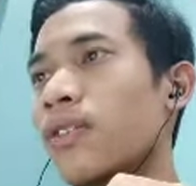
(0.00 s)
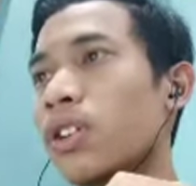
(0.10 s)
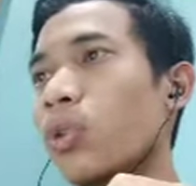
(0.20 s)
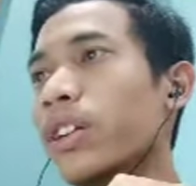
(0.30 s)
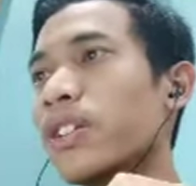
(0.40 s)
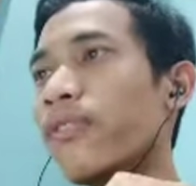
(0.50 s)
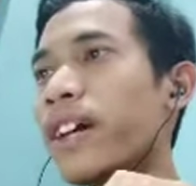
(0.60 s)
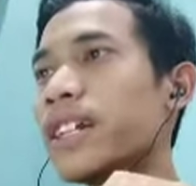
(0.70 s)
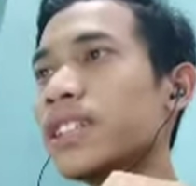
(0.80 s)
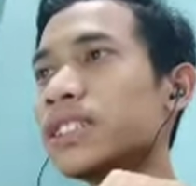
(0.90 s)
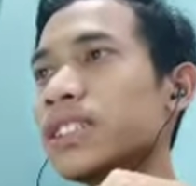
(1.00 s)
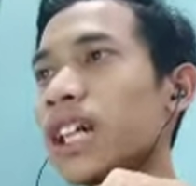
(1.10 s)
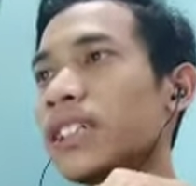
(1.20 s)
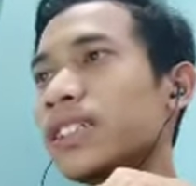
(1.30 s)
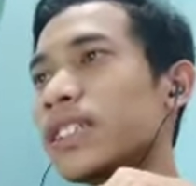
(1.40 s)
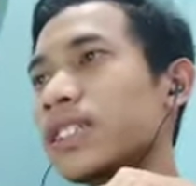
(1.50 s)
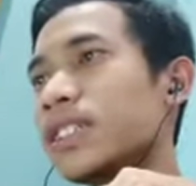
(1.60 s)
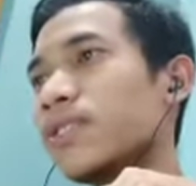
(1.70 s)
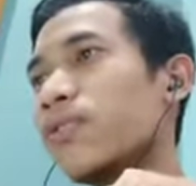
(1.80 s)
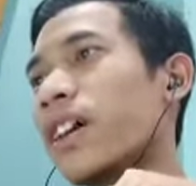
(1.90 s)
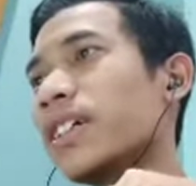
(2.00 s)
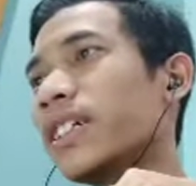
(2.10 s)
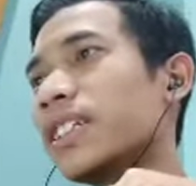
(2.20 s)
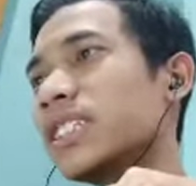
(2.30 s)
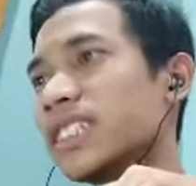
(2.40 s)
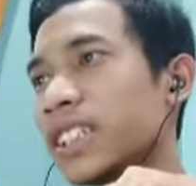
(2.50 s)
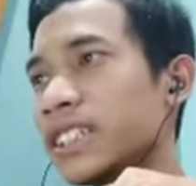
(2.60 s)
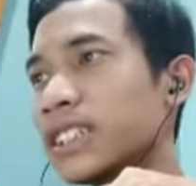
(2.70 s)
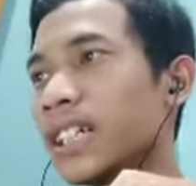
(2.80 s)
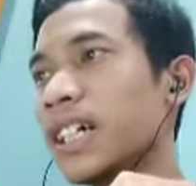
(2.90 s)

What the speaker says: Following the final 600 grit fine grading stage,